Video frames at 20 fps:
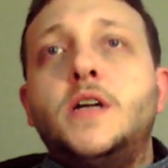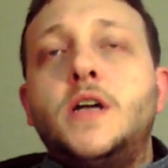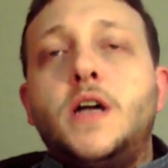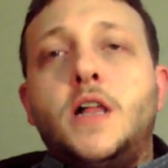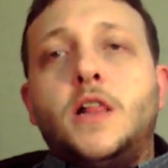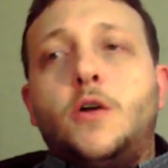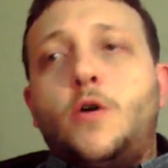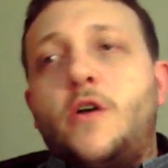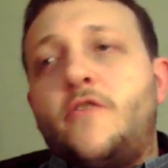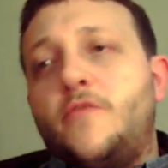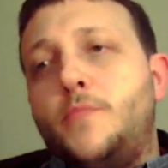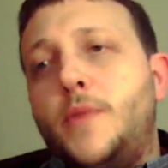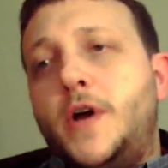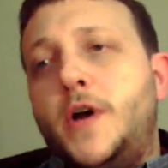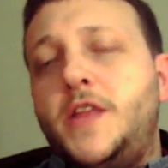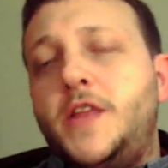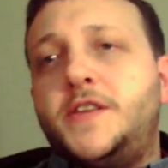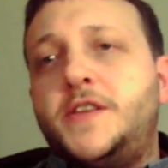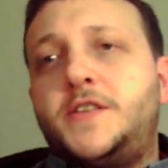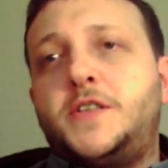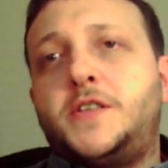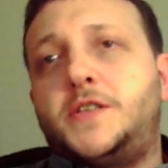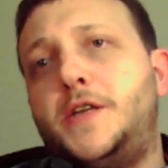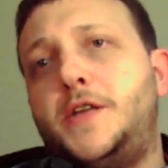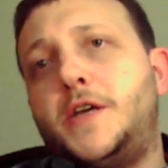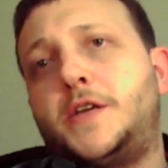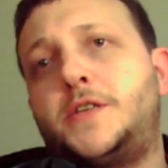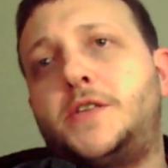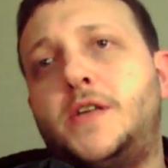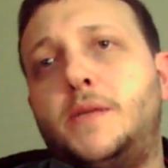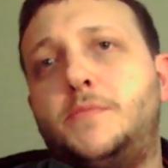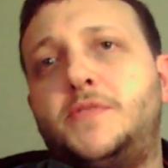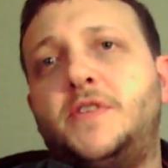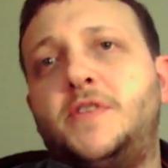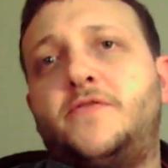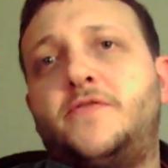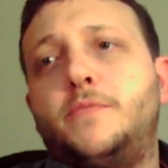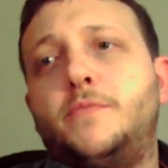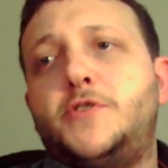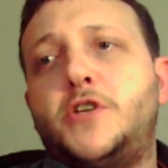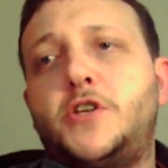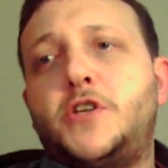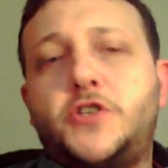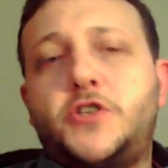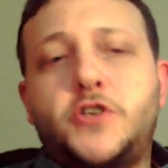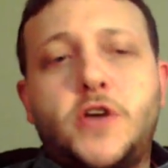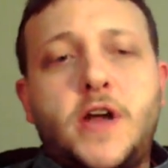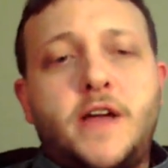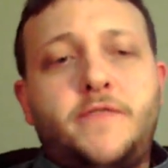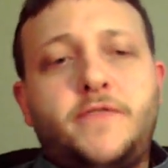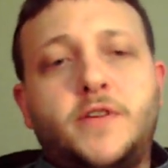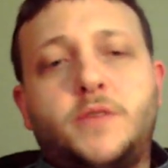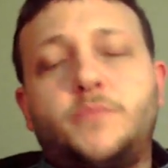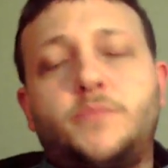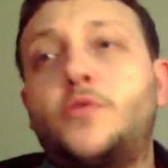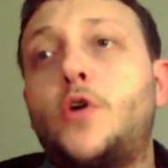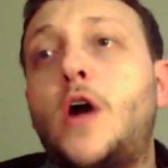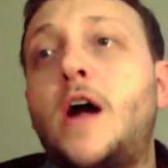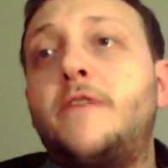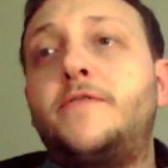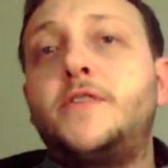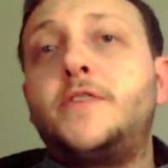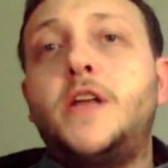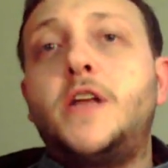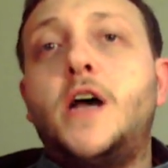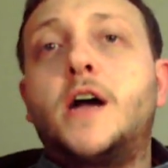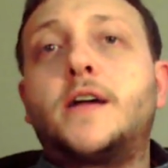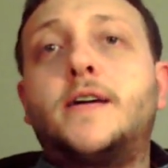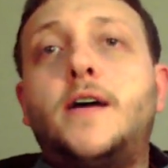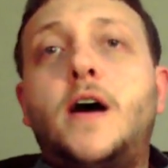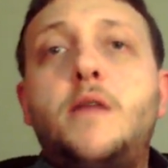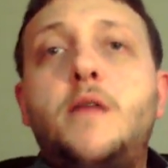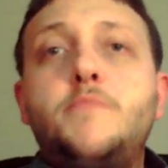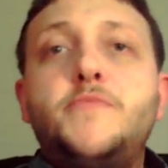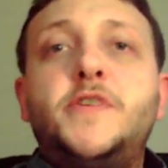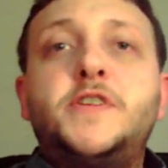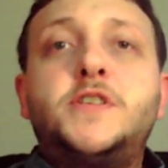Hello everybody, this is Nick Simpson from JustTrafficProfit.com.